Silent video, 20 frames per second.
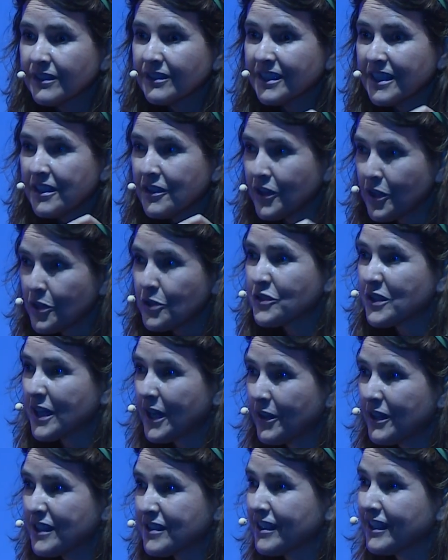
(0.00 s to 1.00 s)
in those
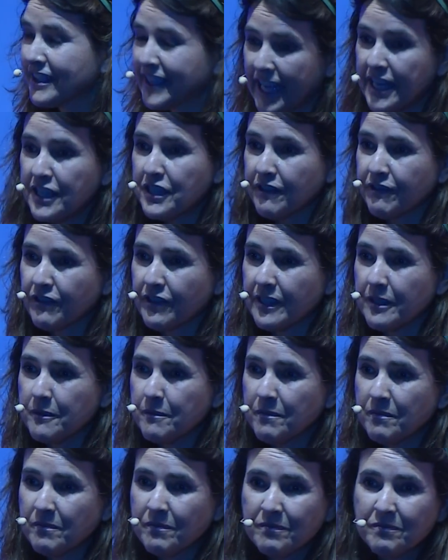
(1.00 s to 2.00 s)
areas and cater for
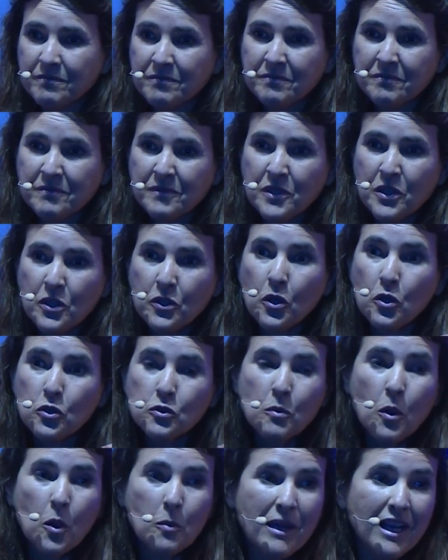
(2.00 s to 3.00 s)
them. Those
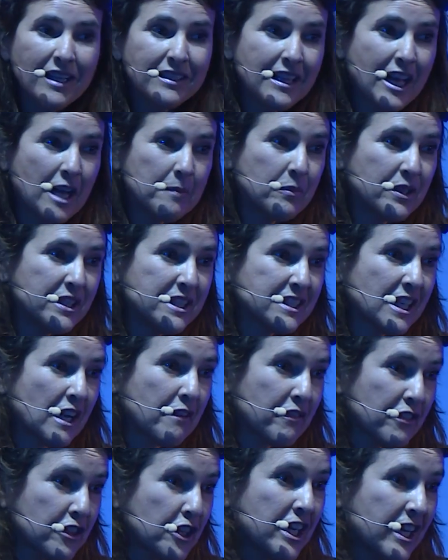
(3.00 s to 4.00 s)
mobile libraries have
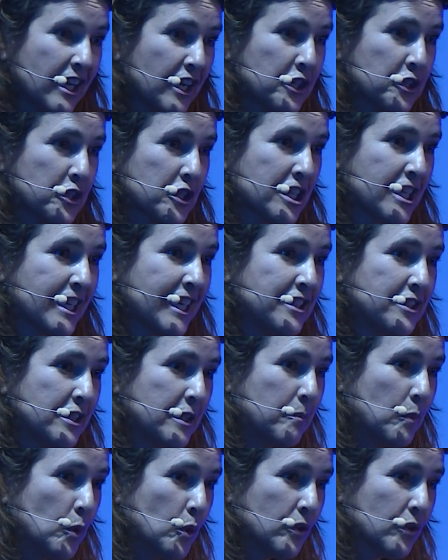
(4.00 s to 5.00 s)
380
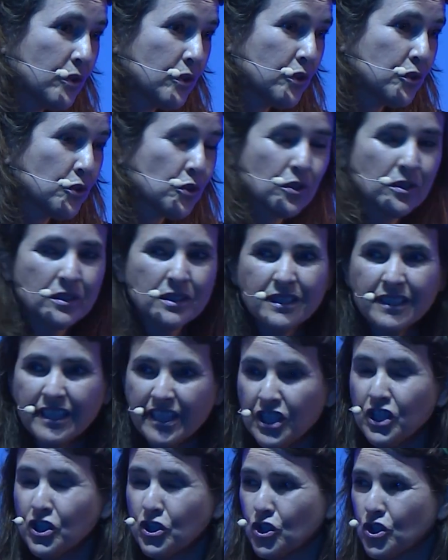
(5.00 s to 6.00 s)
books
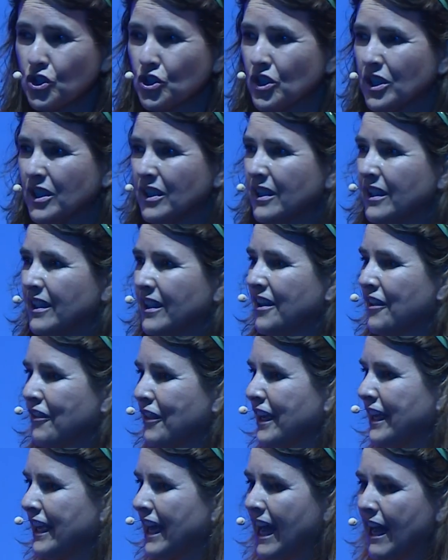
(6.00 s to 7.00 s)
each.
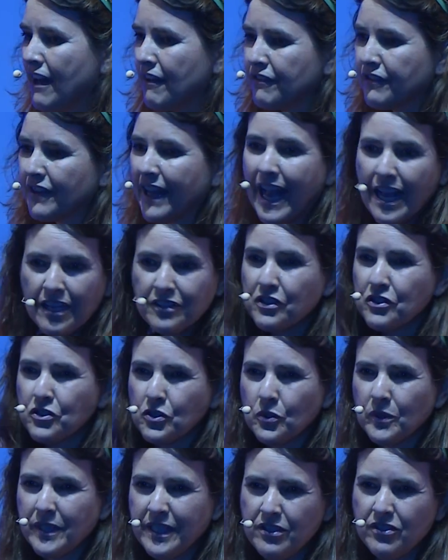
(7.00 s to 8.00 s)
They have access
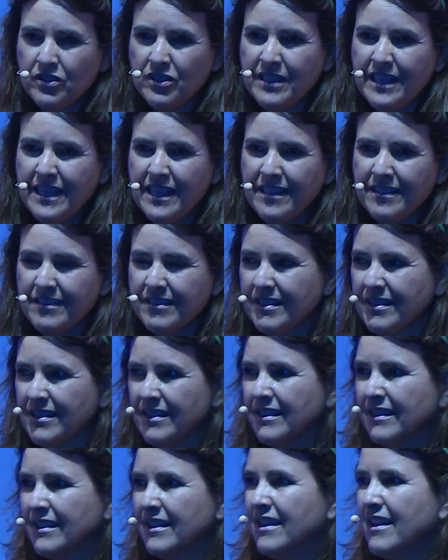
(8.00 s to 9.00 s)
to internet.
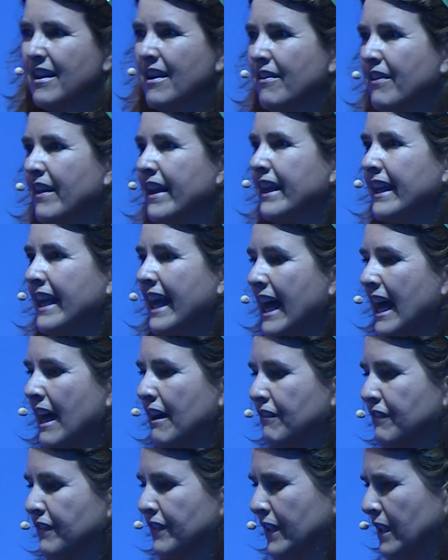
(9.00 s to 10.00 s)
They
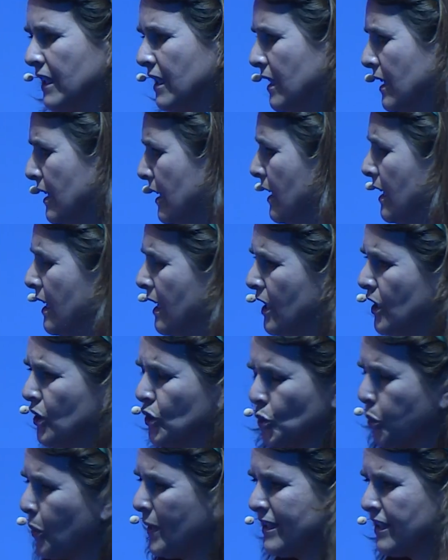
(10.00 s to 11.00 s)
have
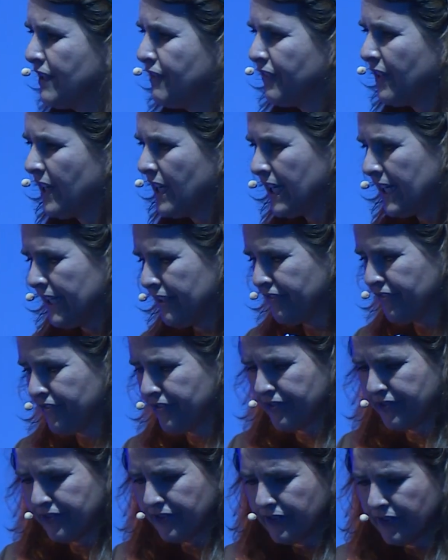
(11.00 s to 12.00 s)
25
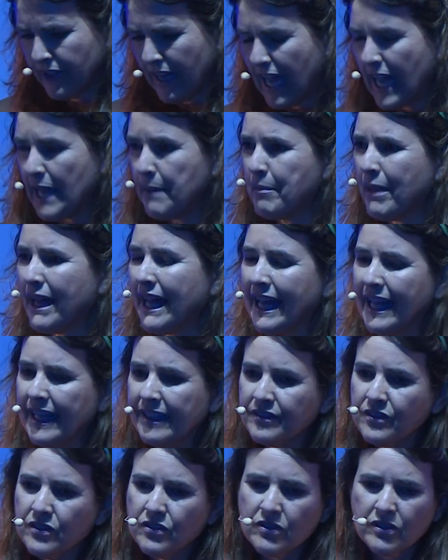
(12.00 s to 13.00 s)

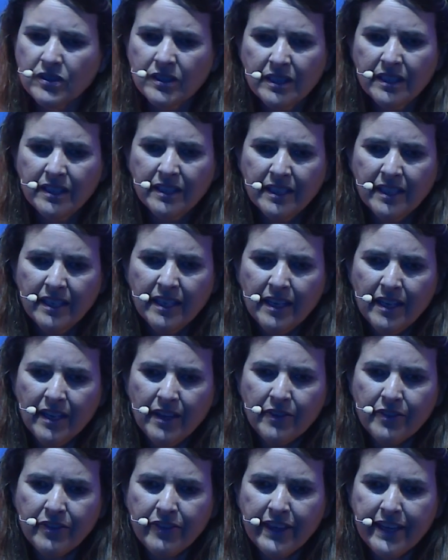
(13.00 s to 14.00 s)
iPads.
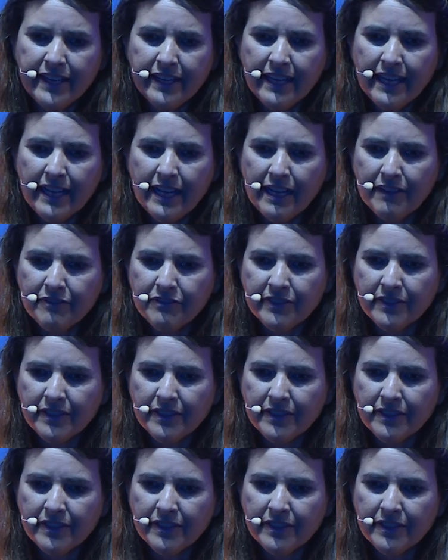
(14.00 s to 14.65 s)
They have